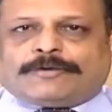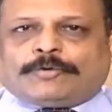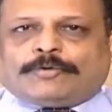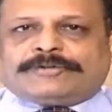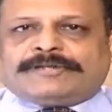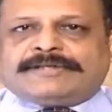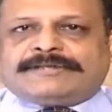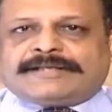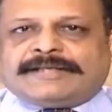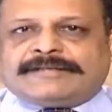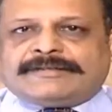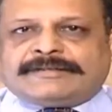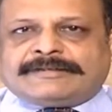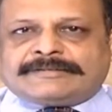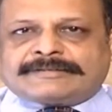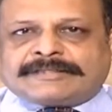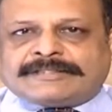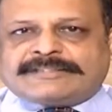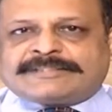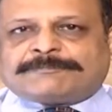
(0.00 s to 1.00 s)
growth in 10
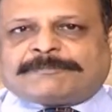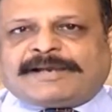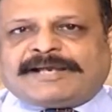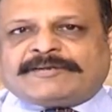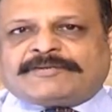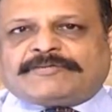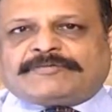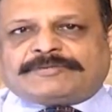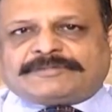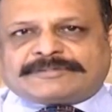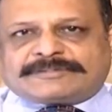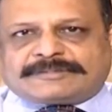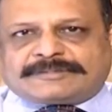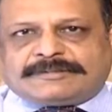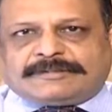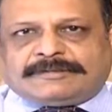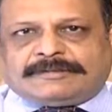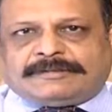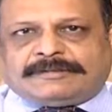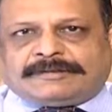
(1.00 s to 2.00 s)
years in spite of this
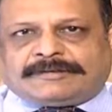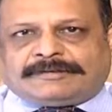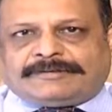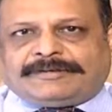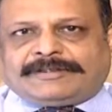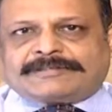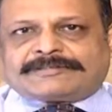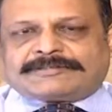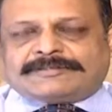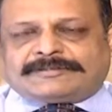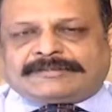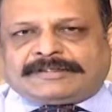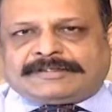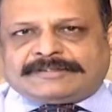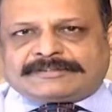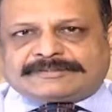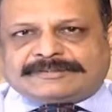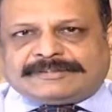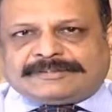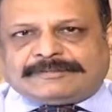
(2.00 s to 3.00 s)
correction that
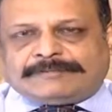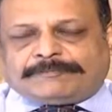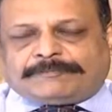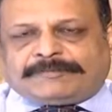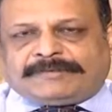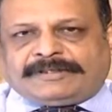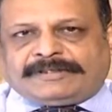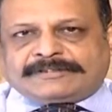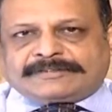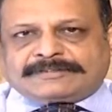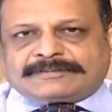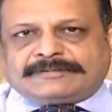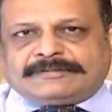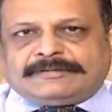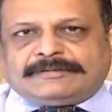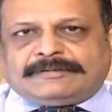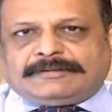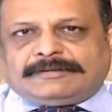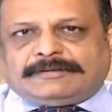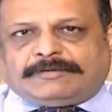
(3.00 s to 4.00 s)
has taken place
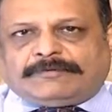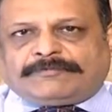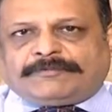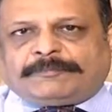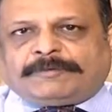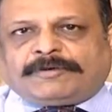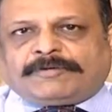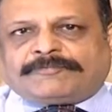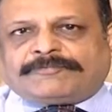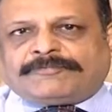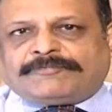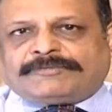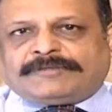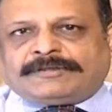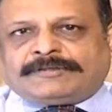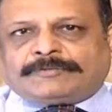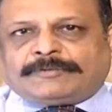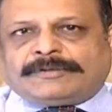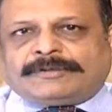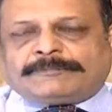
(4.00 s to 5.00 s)
of about
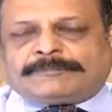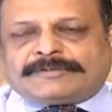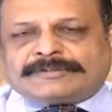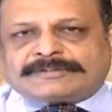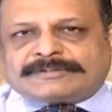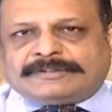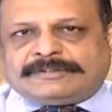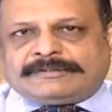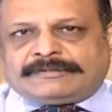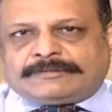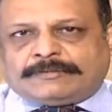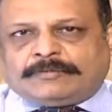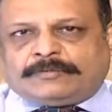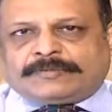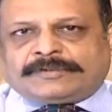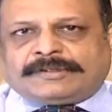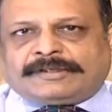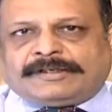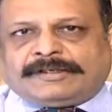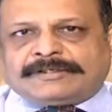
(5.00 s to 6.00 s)
15 20 percent
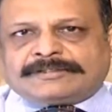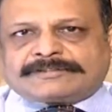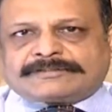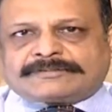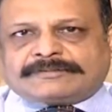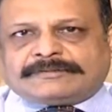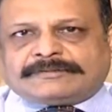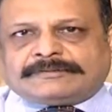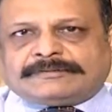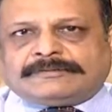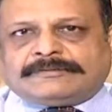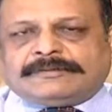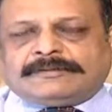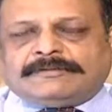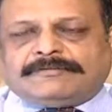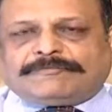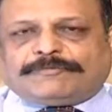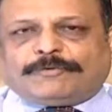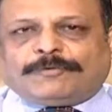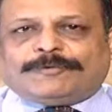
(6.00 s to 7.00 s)
over the last
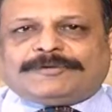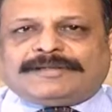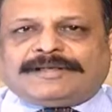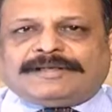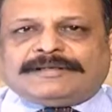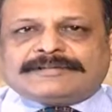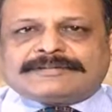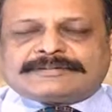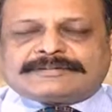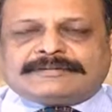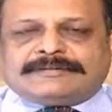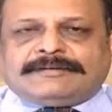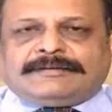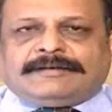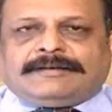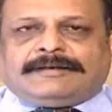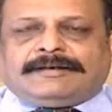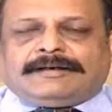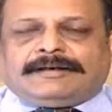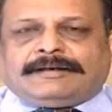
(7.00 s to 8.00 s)
few days.
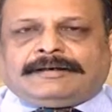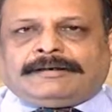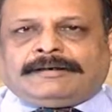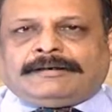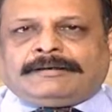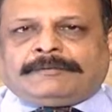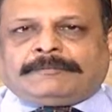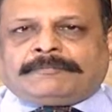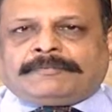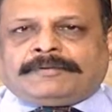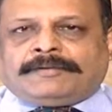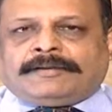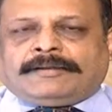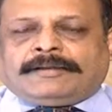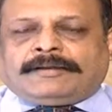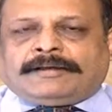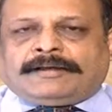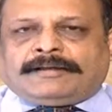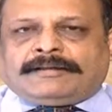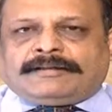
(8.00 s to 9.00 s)
A
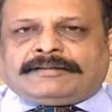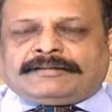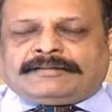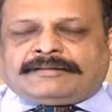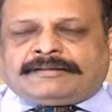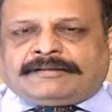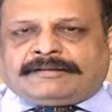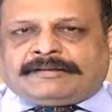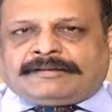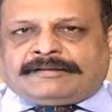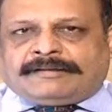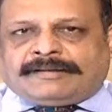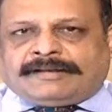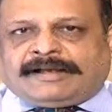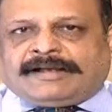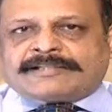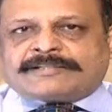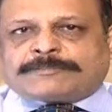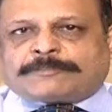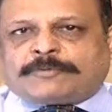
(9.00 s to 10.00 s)

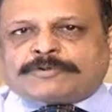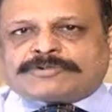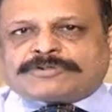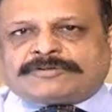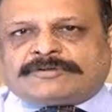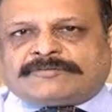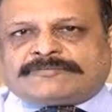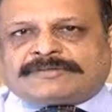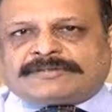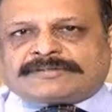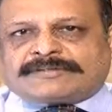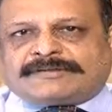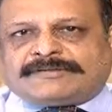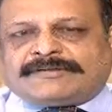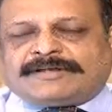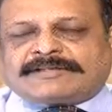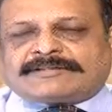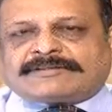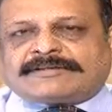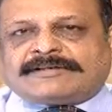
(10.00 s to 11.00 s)
large portion of this
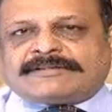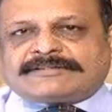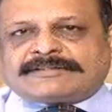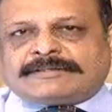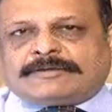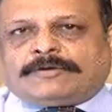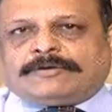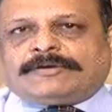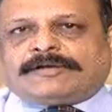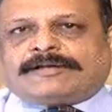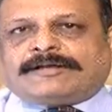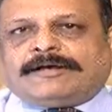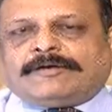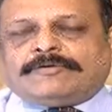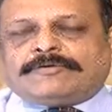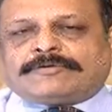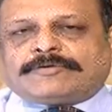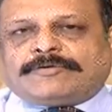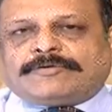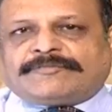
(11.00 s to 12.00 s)
correction is on
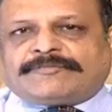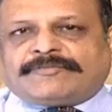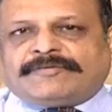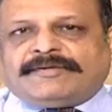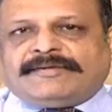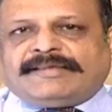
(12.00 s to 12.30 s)
account of